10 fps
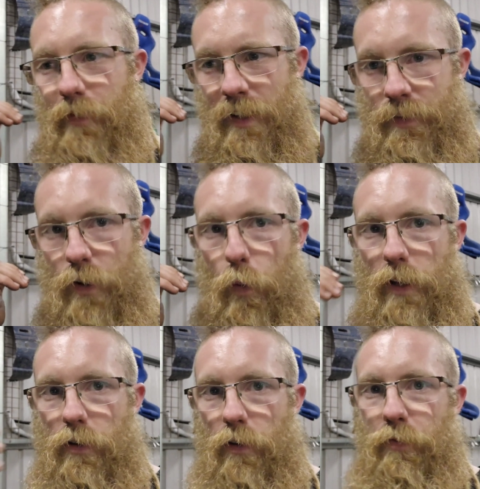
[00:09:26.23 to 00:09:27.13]
Still
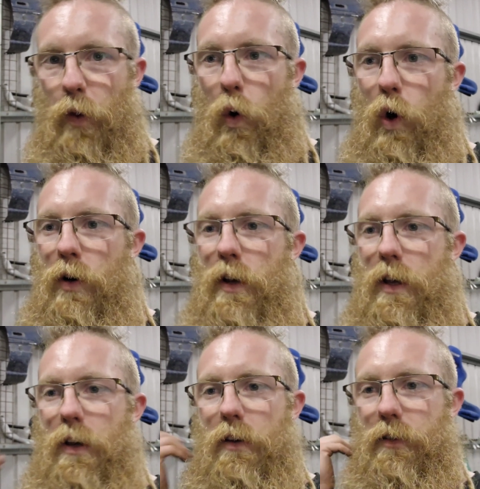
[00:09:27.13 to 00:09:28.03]
went to the floor,
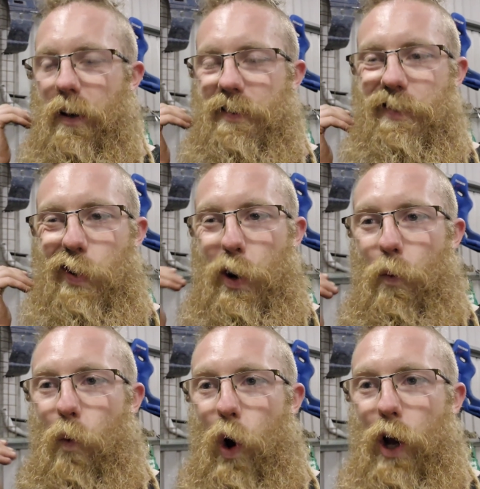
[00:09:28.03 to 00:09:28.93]
so that's still going to
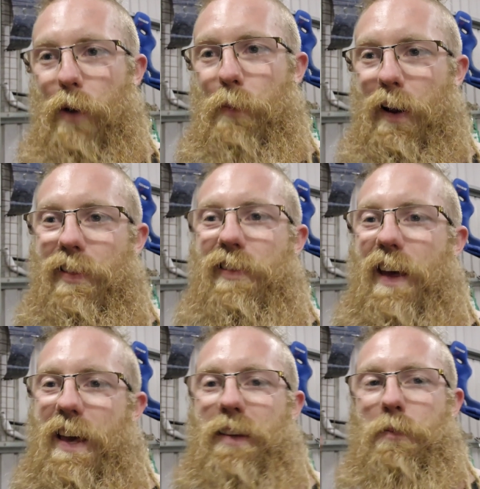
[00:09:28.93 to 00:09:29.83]
work, but I
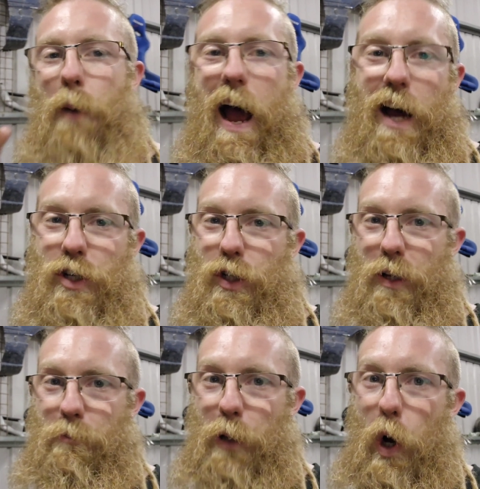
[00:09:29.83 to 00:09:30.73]
think it's
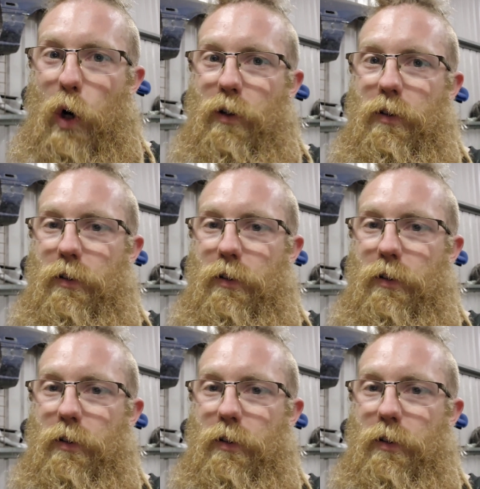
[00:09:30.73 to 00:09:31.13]
partially blocked.